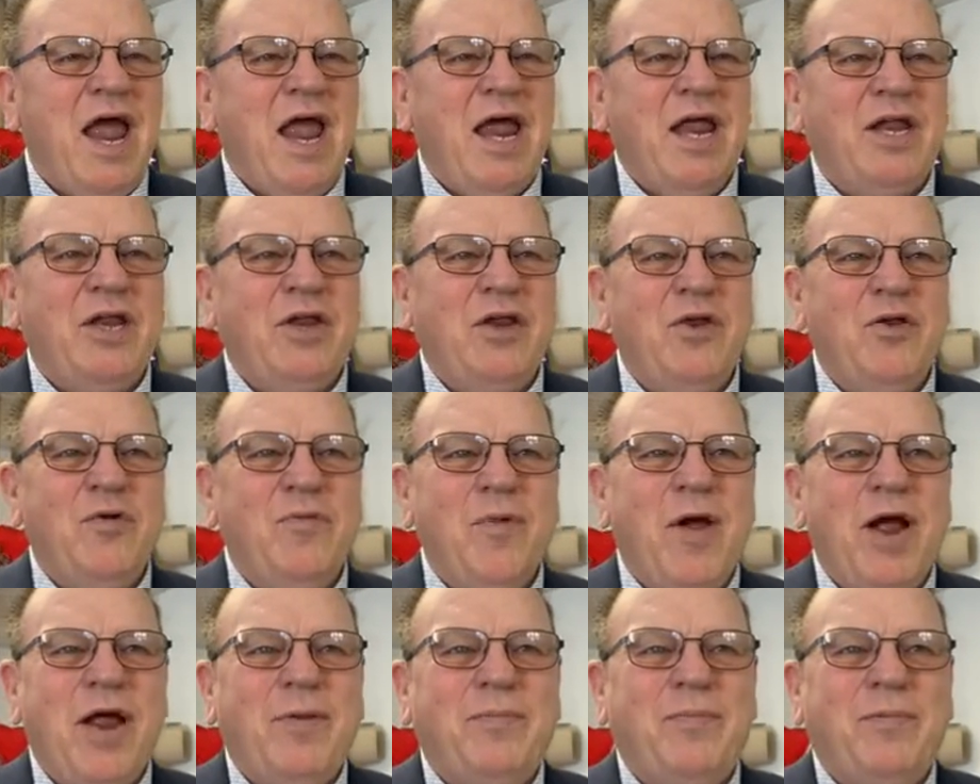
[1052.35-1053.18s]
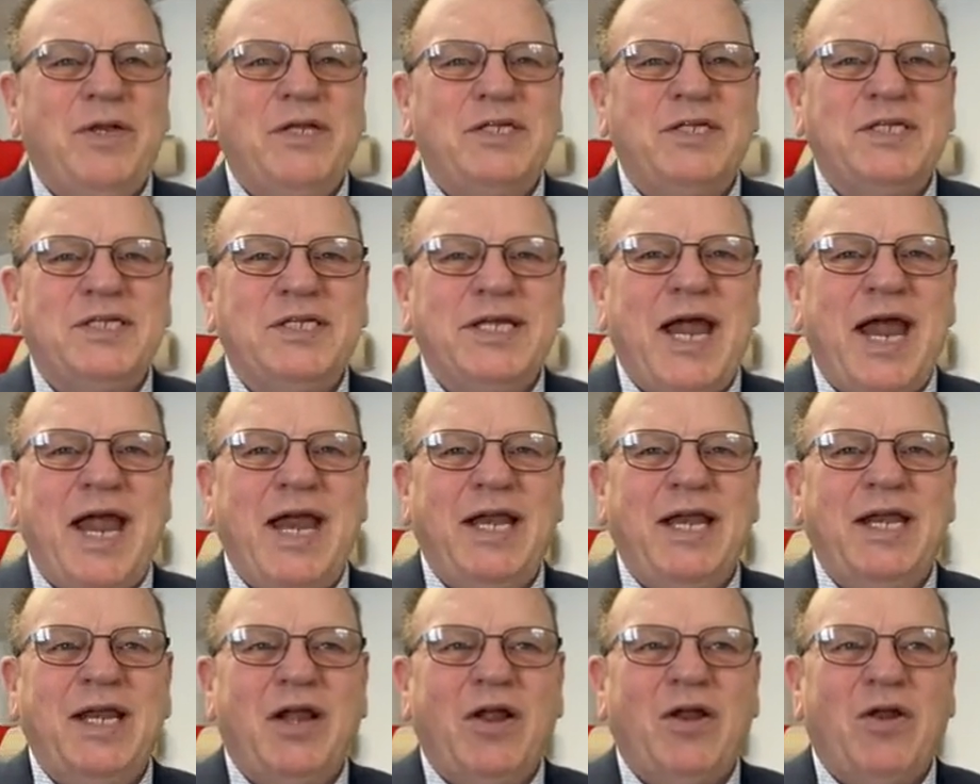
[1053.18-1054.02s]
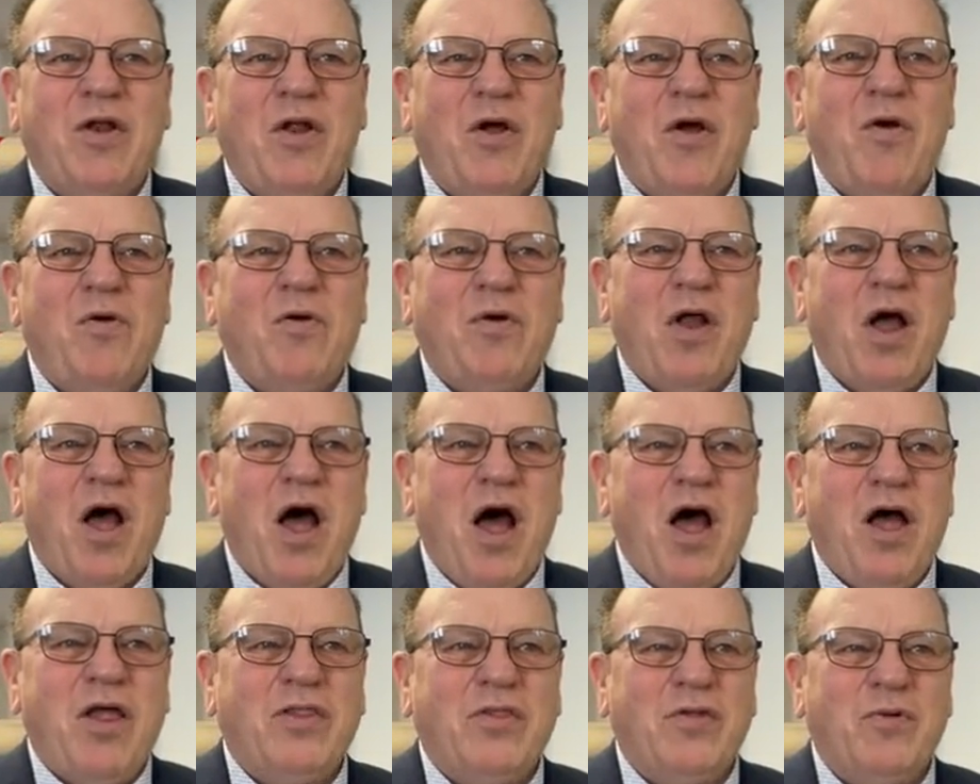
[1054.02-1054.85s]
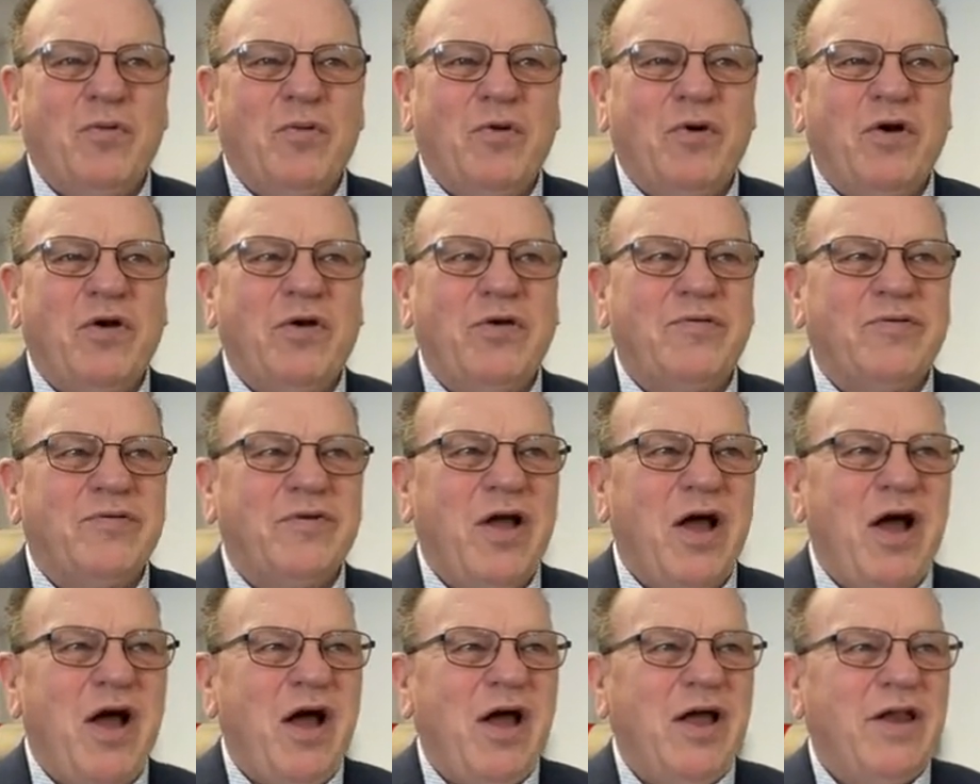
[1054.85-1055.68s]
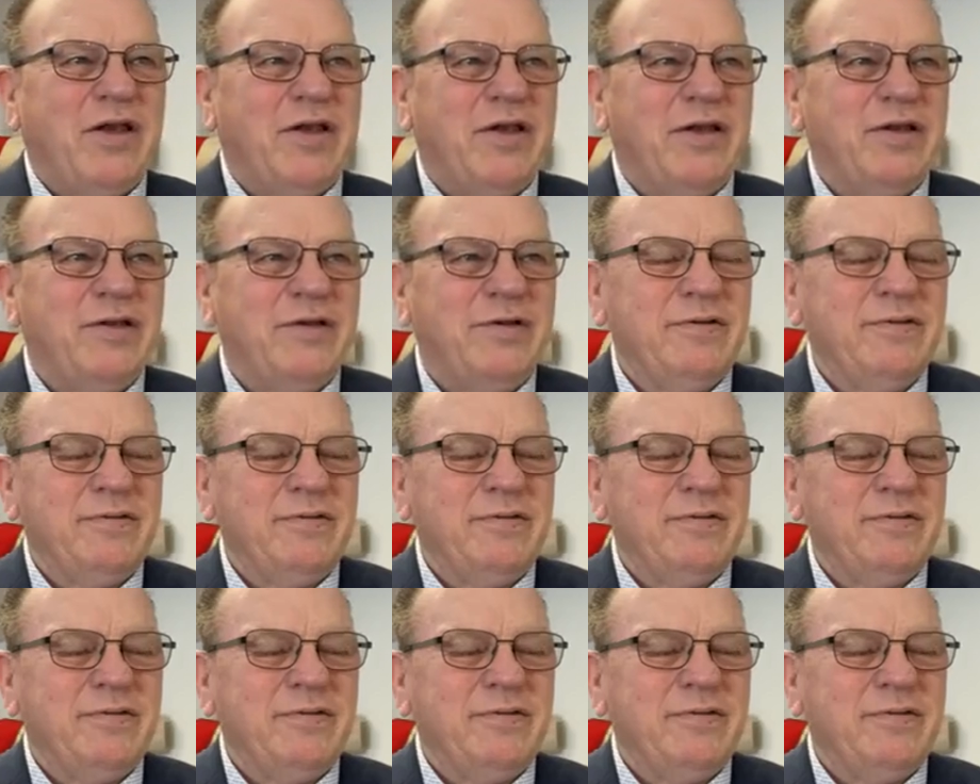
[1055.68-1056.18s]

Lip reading: and you might be standing alone on the Word of God.